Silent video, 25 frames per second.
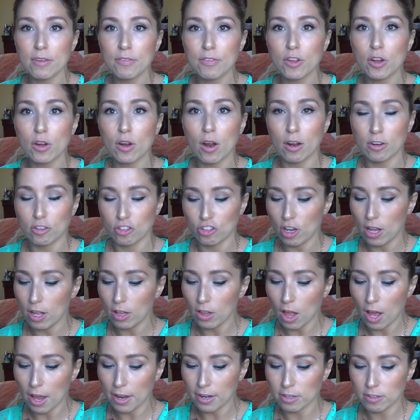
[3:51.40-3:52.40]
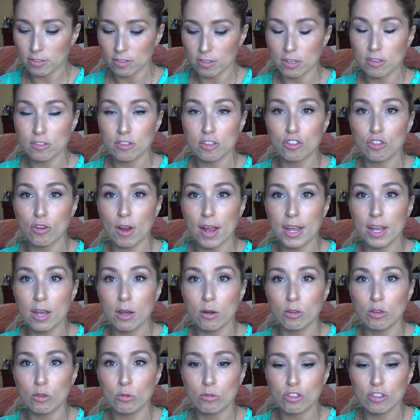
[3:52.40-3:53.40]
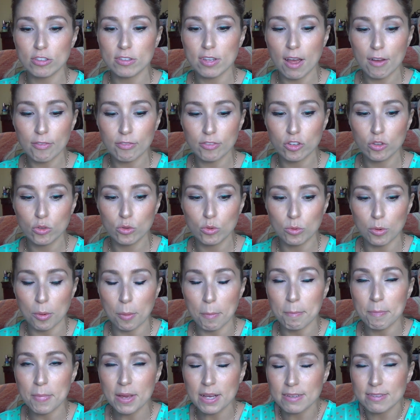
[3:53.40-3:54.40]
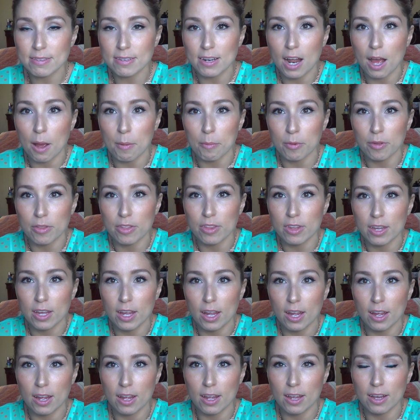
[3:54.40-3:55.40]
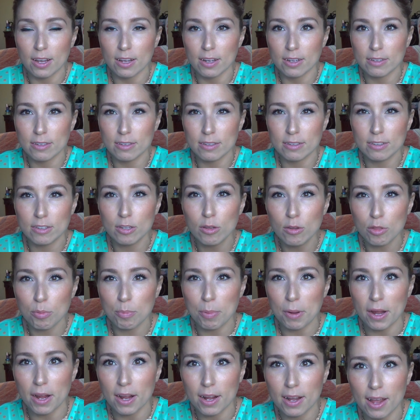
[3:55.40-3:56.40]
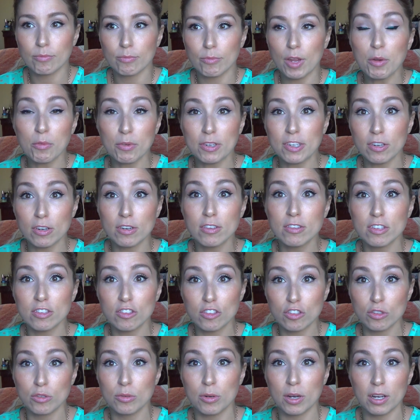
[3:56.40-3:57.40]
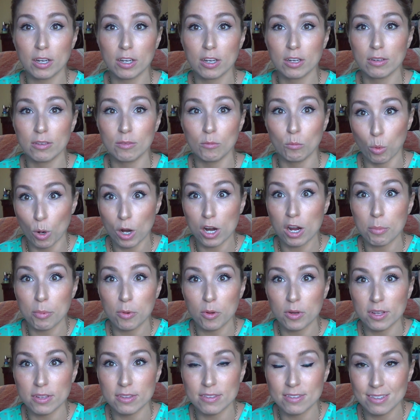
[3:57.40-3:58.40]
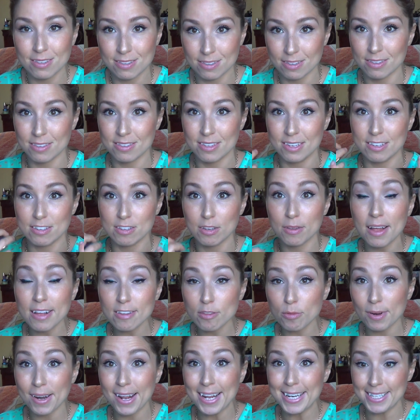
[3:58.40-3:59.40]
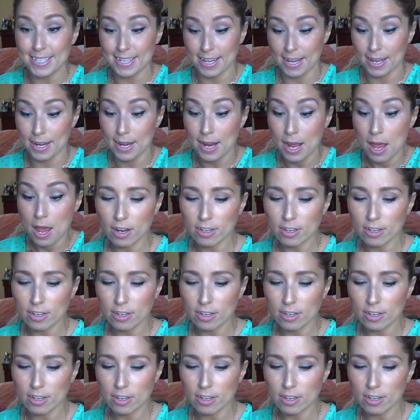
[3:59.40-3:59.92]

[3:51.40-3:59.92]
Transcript: If your gel liner starts to dry out, you just have to mix it up with a toothpick. It returns it to a workable consistency. So that's what I did.